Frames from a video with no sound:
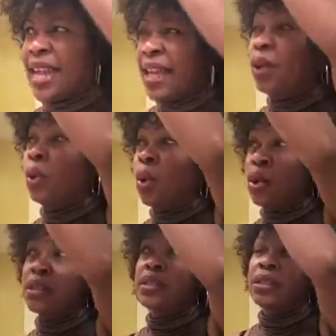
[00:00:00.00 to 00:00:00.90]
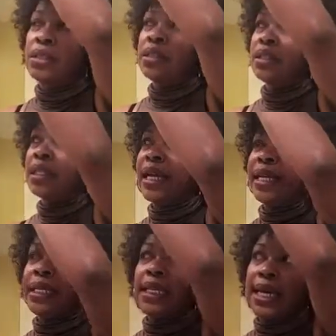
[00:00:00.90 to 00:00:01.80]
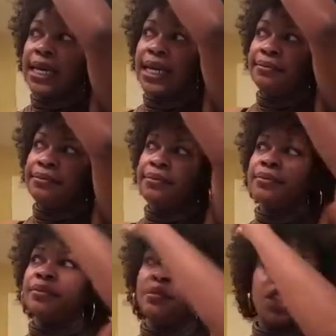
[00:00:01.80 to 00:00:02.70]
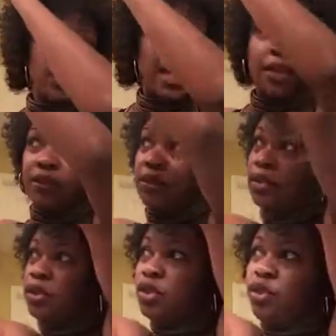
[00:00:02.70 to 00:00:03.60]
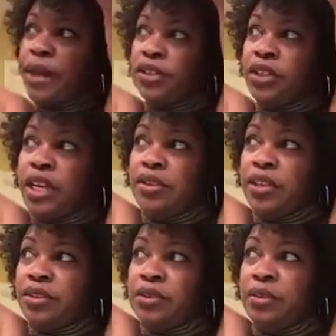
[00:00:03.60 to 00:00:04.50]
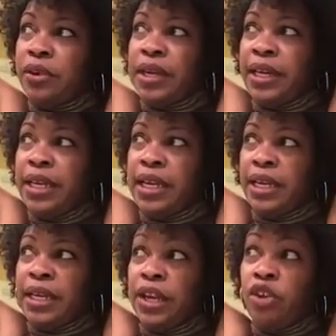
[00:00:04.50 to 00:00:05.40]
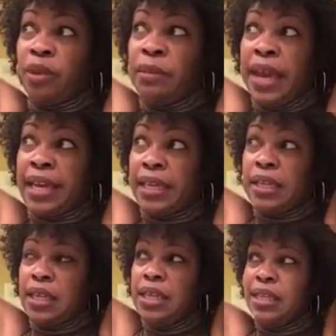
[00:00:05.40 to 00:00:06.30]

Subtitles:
That looks like, child, go back to your hairdresser, okay, and get your money back.